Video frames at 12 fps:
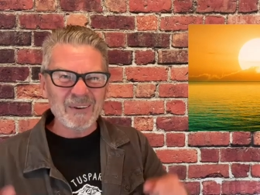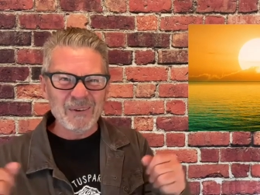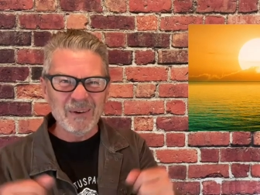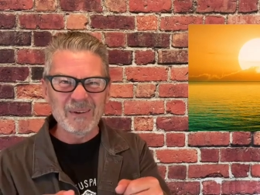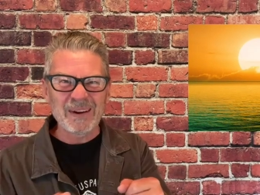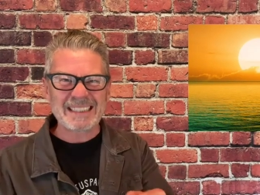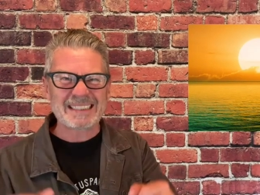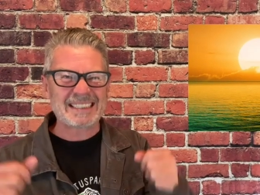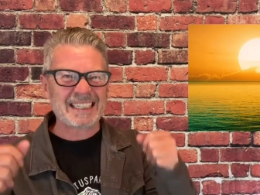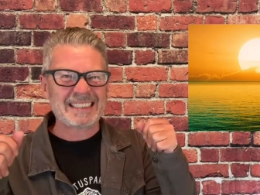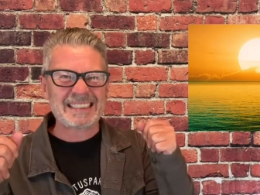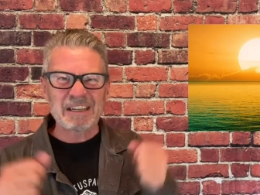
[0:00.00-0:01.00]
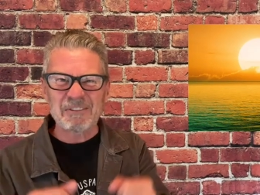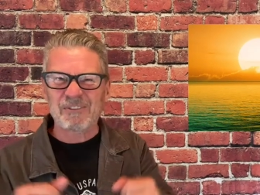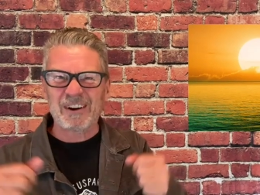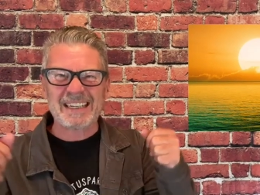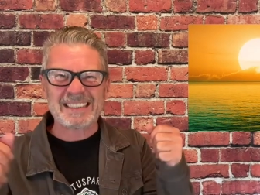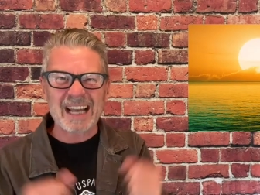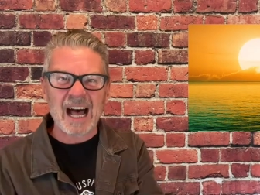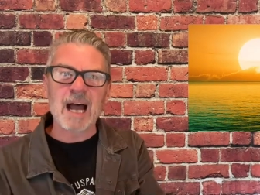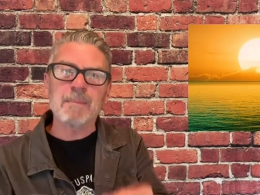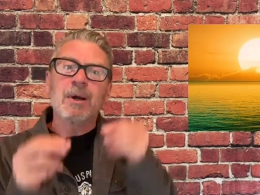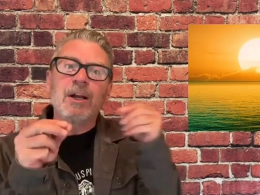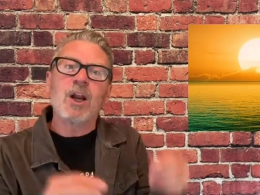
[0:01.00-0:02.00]
Ooh, it's a different
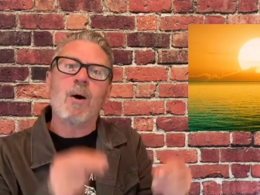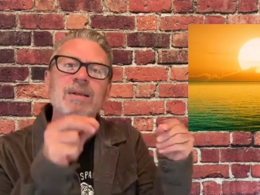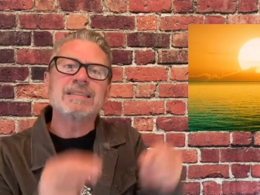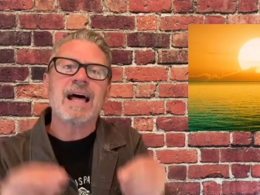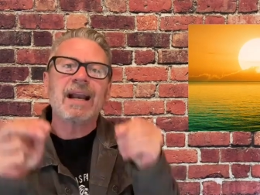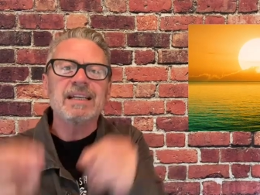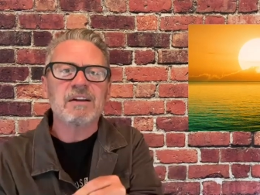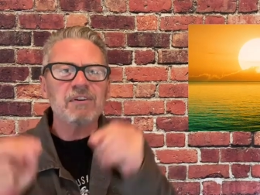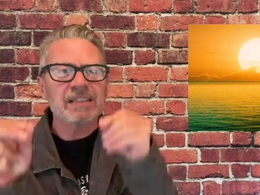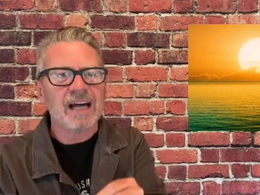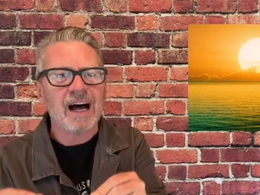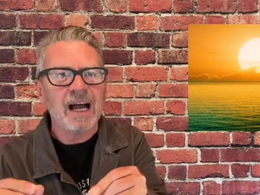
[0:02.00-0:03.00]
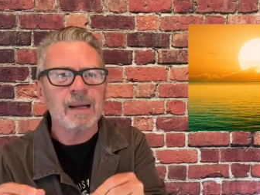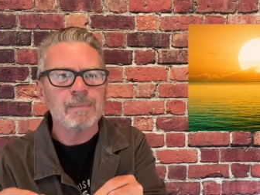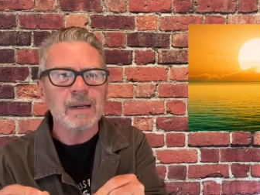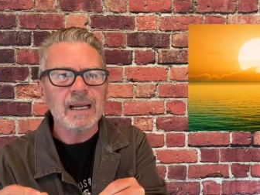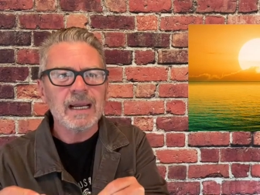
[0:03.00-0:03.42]
time. No, it's not a different time.